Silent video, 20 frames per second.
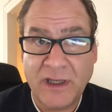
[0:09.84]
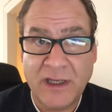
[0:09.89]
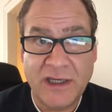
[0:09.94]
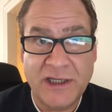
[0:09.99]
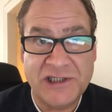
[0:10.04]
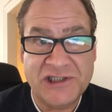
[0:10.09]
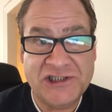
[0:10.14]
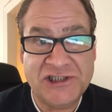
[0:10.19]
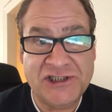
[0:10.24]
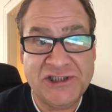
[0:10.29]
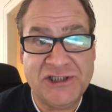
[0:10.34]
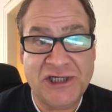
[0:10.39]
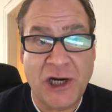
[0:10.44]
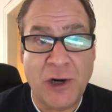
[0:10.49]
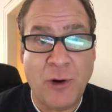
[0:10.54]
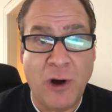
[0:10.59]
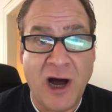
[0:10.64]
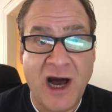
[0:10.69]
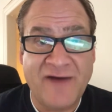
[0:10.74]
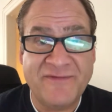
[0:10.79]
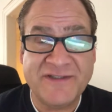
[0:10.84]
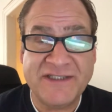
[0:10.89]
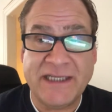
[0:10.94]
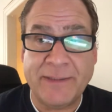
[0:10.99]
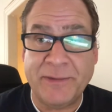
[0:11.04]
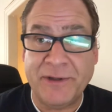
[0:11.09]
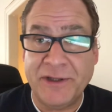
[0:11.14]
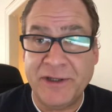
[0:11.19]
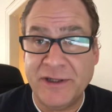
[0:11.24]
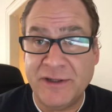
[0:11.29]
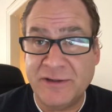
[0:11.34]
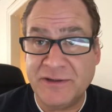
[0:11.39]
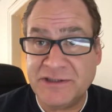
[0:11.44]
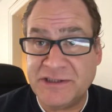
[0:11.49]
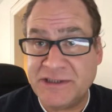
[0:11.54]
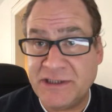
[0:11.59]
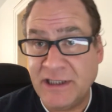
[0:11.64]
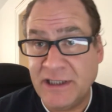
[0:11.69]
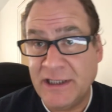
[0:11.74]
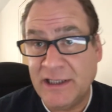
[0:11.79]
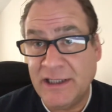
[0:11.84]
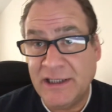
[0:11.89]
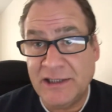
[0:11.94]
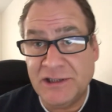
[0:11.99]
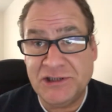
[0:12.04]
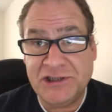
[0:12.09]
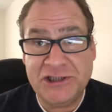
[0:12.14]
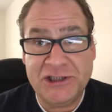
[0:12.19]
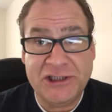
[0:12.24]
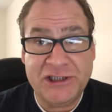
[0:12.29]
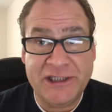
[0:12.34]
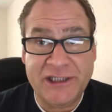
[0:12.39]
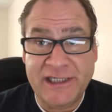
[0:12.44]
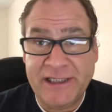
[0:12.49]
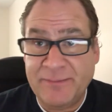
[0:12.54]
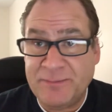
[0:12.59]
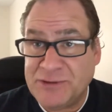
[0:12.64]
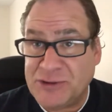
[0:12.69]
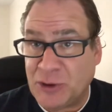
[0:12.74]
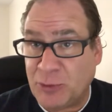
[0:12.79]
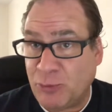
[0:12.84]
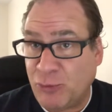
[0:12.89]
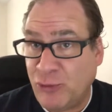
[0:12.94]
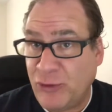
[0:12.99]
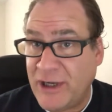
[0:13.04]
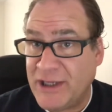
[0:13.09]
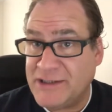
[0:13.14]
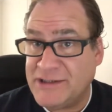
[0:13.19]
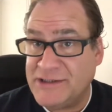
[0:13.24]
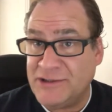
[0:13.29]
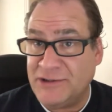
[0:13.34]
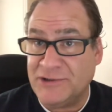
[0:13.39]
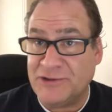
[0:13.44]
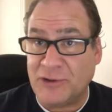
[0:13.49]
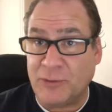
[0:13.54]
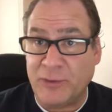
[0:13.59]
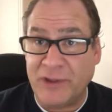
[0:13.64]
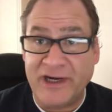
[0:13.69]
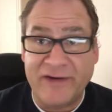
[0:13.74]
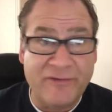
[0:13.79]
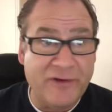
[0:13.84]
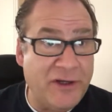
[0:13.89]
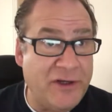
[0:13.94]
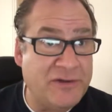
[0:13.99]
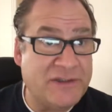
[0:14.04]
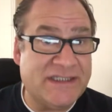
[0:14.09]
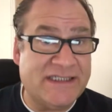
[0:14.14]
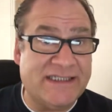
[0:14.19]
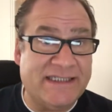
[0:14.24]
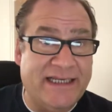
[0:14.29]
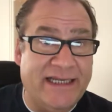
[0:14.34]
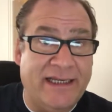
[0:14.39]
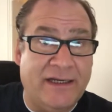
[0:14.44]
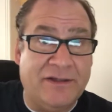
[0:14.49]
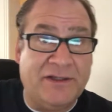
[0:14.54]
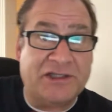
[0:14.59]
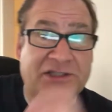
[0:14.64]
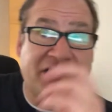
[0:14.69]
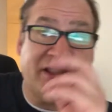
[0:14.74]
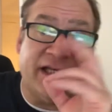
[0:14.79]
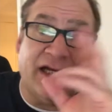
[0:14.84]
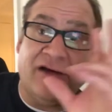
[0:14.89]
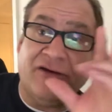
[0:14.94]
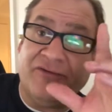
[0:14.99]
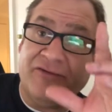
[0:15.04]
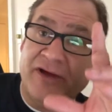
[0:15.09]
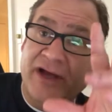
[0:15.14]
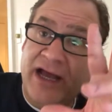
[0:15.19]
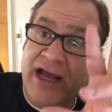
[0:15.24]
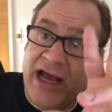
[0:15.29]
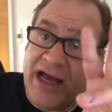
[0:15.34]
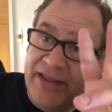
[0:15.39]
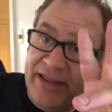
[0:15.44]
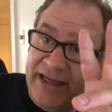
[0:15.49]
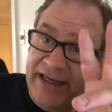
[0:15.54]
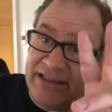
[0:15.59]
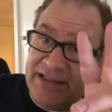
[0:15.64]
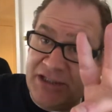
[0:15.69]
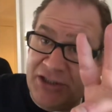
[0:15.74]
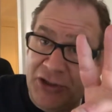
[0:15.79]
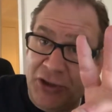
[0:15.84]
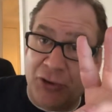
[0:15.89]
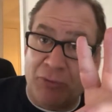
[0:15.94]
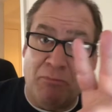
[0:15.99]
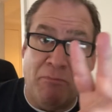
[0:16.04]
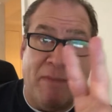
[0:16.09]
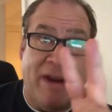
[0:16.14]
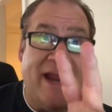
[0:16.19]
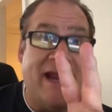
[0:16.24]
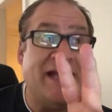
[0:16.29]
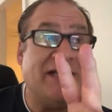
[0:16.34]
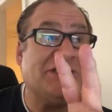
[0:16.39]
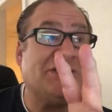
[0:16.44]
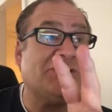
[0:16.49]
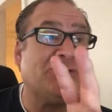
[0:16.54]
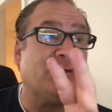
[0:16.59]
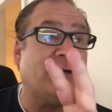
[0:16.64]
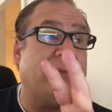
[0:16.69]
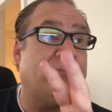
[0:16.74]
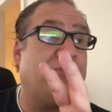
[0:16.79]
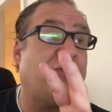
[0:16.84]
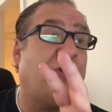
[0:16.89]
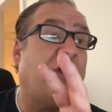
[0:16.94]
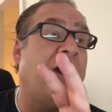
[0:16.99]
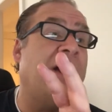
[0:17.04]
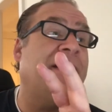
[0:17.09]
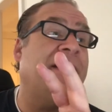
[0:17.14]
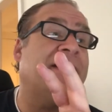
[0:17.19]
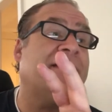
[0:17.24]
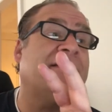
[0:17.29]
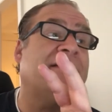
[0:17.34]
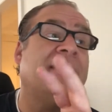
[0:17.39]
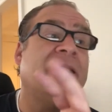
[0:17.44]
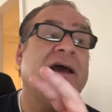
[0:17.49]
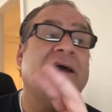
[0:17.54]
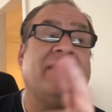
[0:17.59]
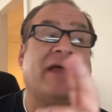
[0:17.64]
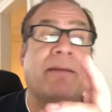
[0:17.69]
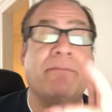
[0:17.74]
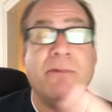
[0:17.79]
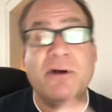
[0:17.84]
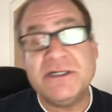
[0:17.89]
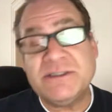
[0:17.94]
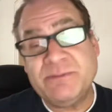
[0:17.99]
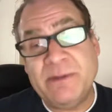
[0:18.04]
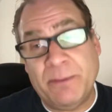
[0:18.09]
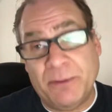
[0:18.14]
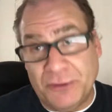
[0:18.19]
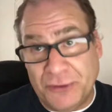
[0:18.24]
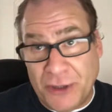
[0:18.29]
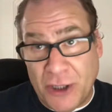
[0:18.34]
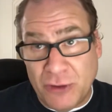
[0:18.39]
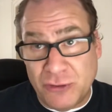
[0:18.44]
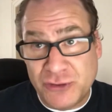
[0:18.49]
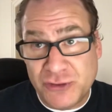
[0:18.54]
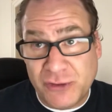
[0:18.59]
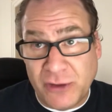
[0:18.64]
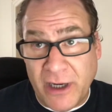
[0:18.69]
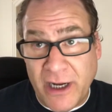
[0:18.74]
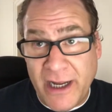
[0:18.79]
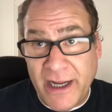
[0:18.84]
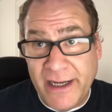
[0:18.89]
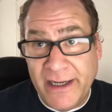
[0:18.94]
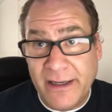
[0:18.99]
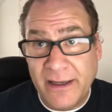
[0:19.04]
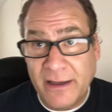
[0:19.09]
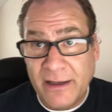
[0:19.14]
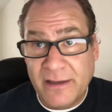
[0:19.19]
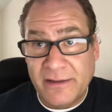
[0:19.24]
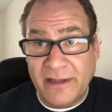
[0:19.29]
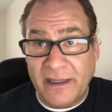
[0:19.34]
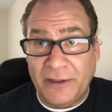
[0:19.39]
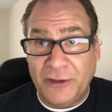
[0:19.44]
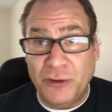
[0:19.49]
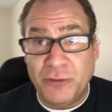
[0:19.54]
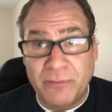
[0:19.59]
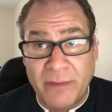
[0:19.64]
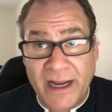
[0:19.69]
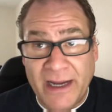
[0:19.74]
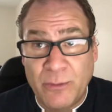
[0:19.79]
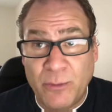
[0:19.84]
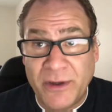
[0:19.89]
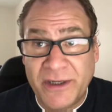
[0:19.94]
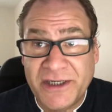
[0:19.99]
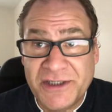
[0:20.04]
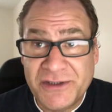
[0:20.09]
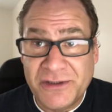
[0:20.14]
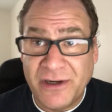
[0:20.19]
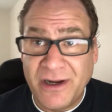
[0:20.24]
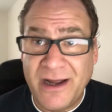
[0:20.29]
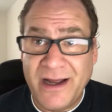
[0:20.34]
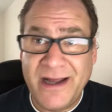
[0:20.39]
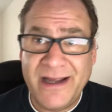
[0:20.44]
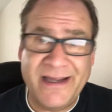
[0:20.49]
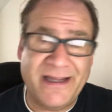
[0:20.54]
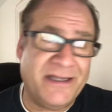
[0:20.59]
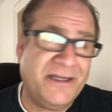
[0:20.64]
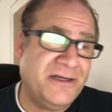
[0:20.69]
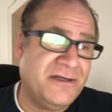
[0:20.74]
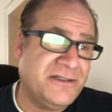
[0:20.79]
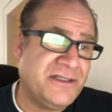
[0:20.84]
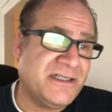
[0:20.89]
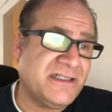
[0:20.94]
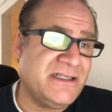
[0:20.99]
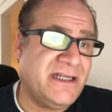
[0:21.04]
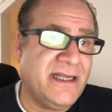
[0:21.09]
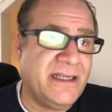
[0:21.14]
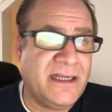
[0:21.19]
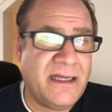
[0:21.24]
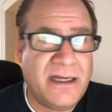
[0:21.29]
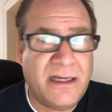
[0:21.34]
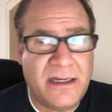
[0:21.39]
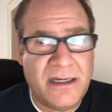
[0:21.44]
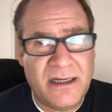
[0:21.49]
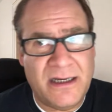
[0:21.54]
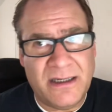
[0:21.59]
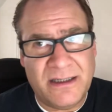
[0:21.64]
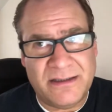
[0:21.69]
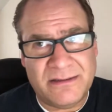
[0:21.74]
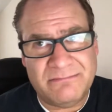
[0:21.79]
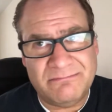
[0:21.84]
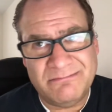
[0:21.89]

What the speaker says: show off some of those chips or pretzels or whatever you see on the shelf that isn't your mainstream product that most people don't try, that you might want to try, and you're just like, I